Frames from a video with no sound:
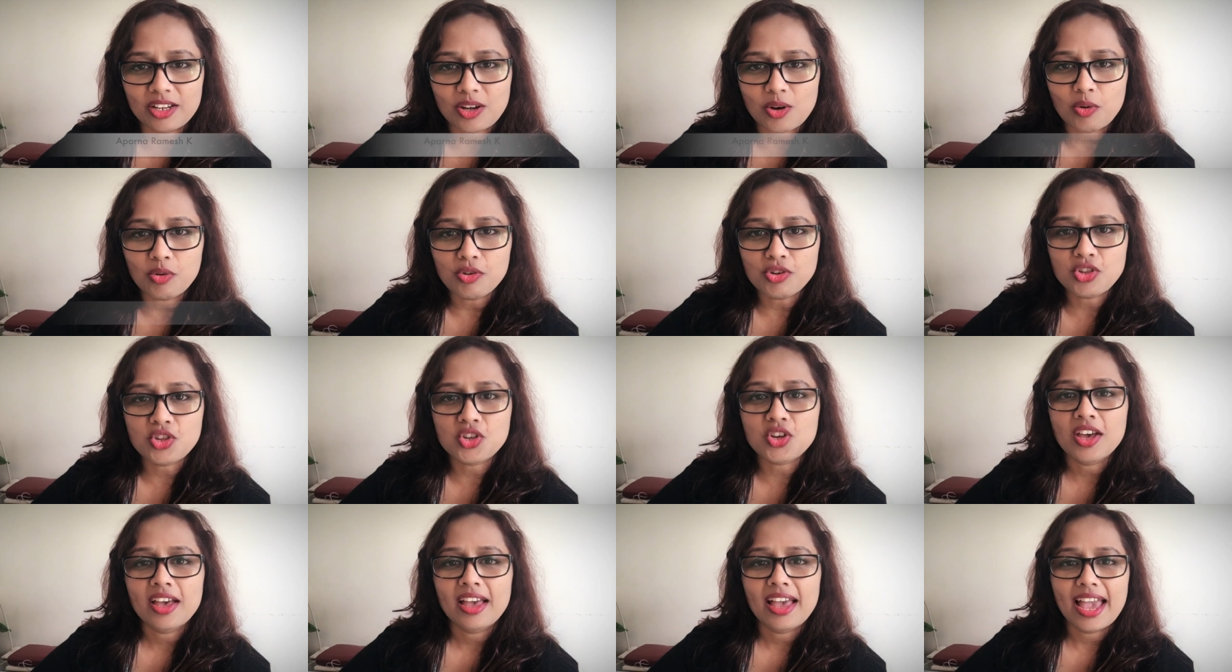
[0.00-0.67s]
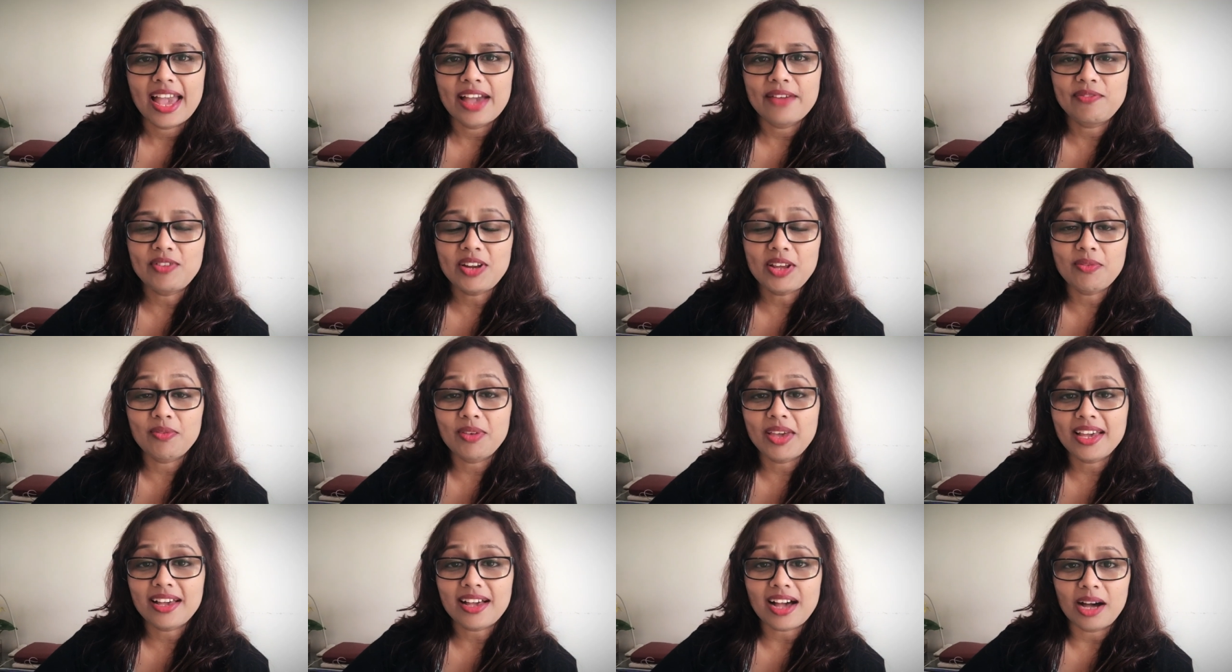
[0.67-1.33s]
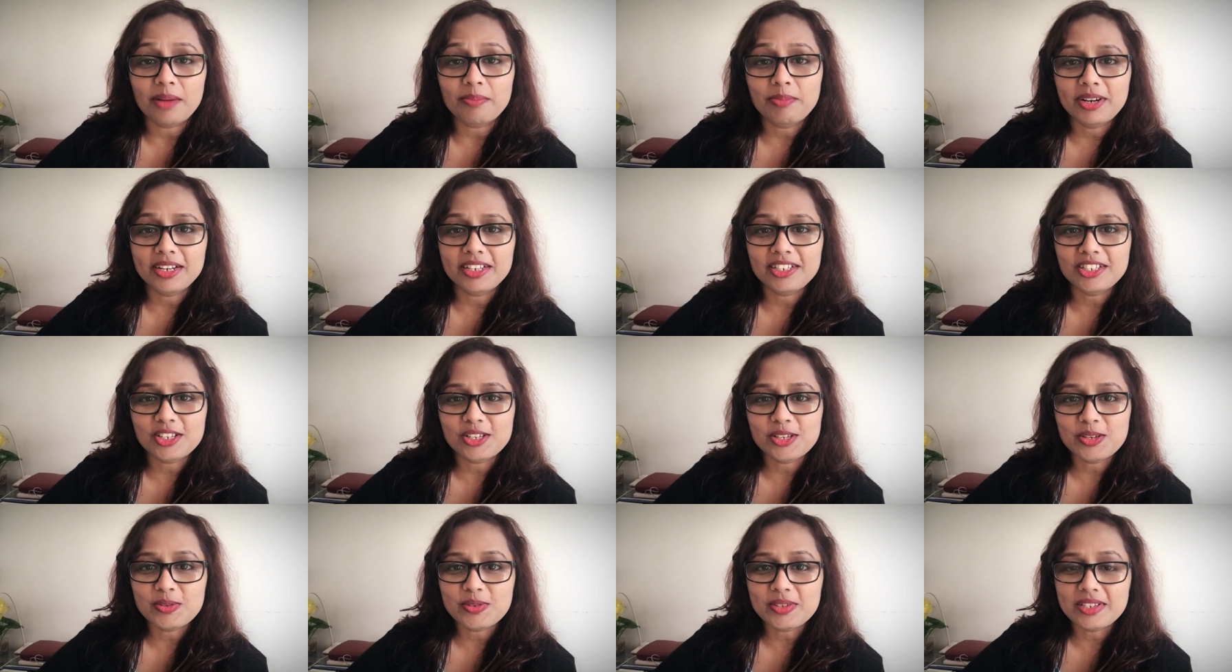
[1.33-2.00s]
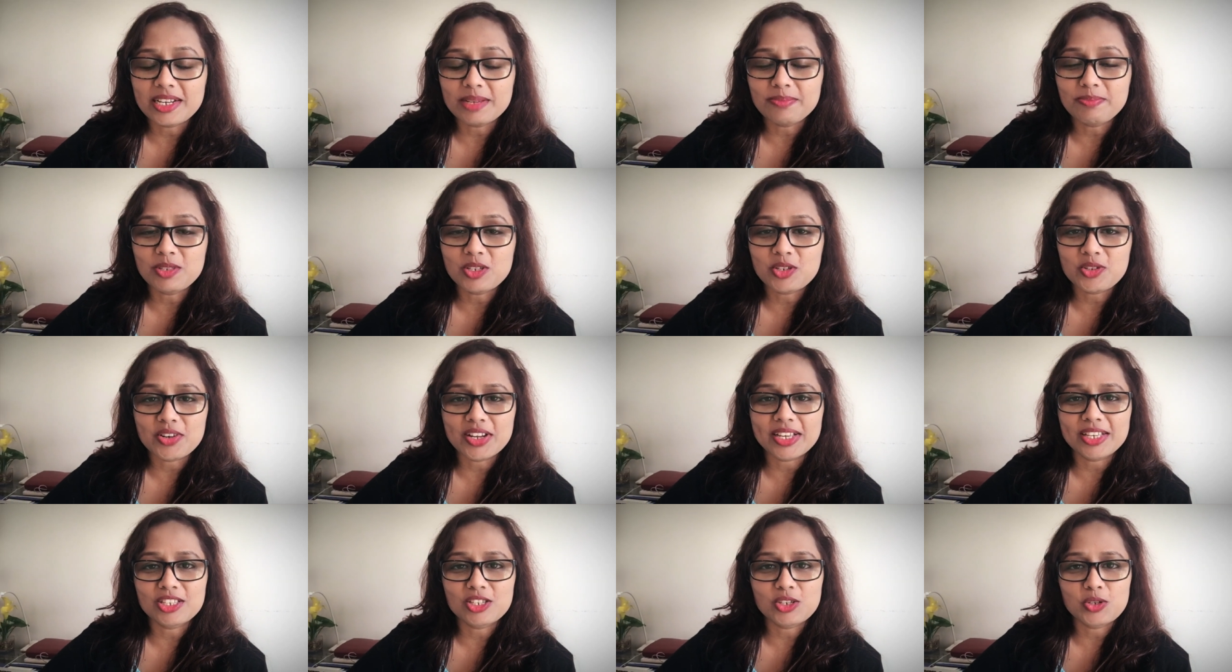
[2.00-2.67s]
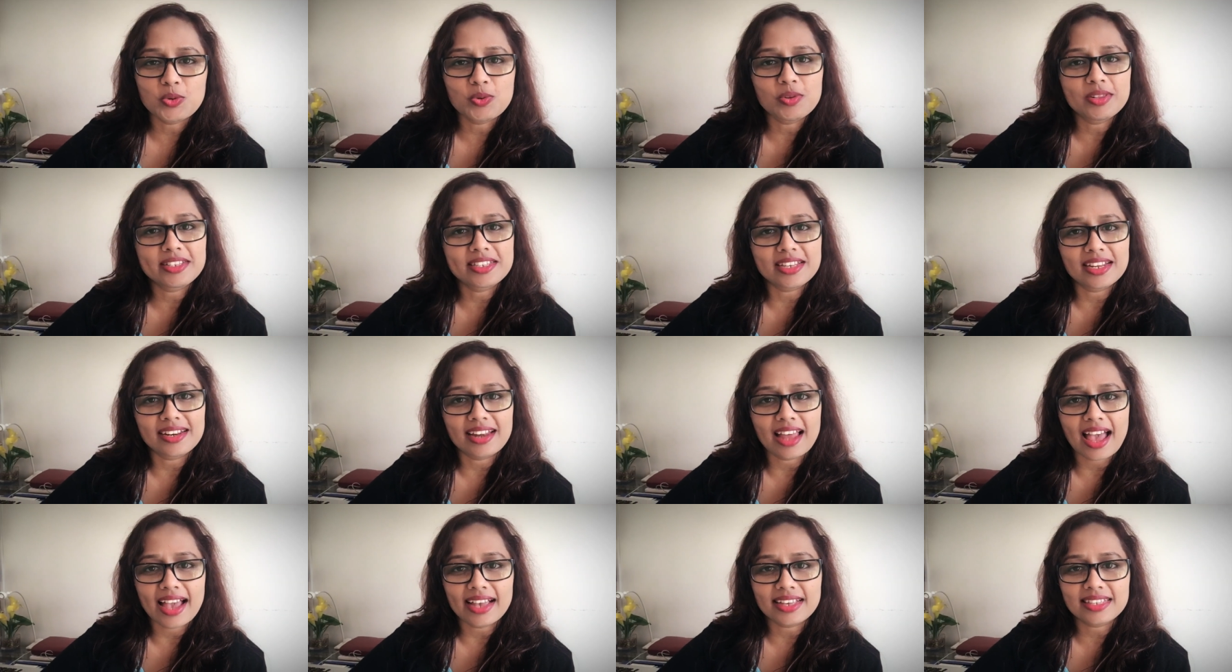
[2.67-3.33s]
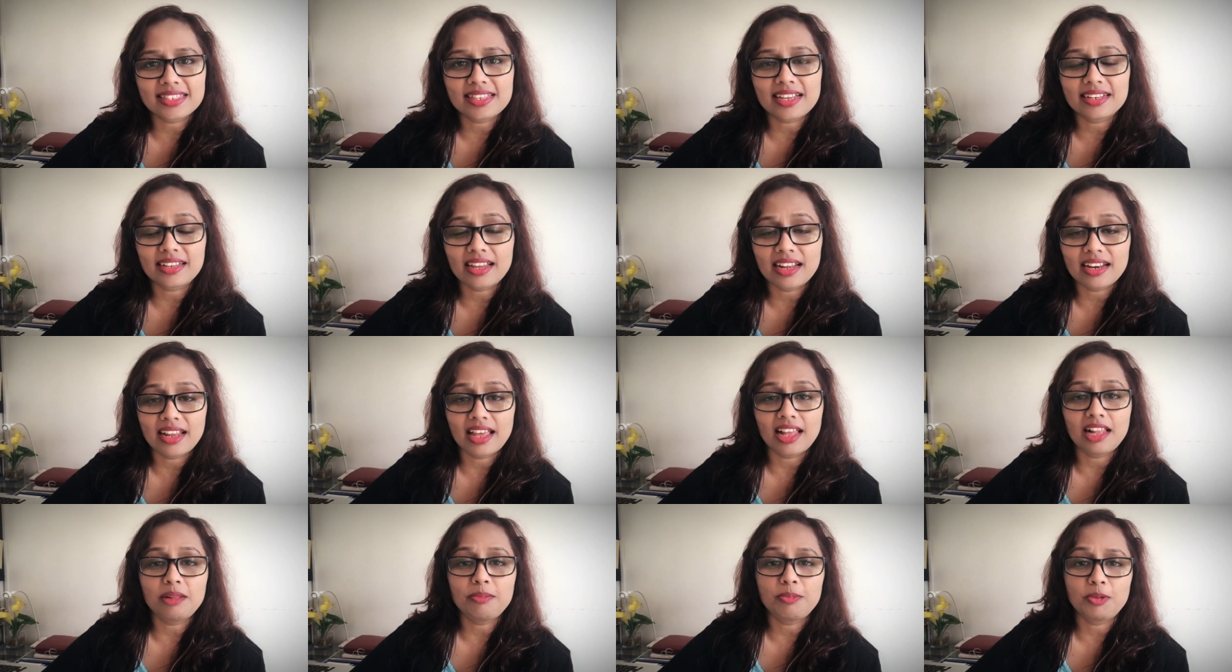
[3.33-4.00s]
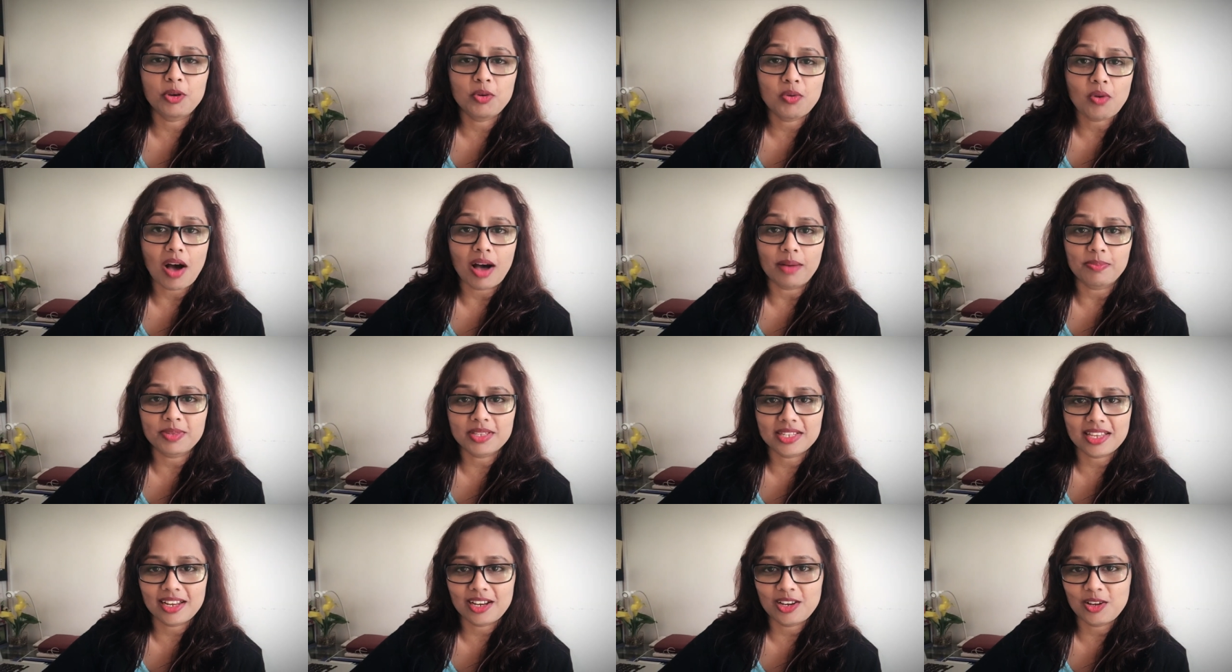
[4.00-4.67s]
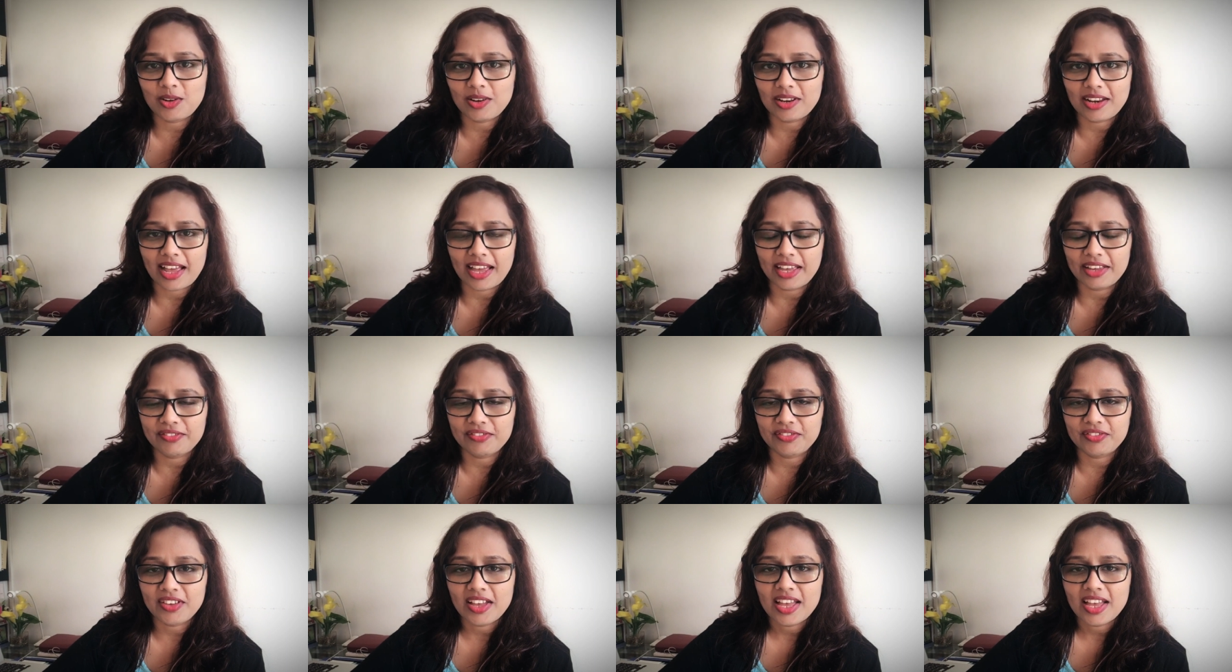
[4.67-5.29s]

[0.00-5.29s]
coach. Every week, I bring to you tips, tricks, tools, and hacks that can help you upskill your life.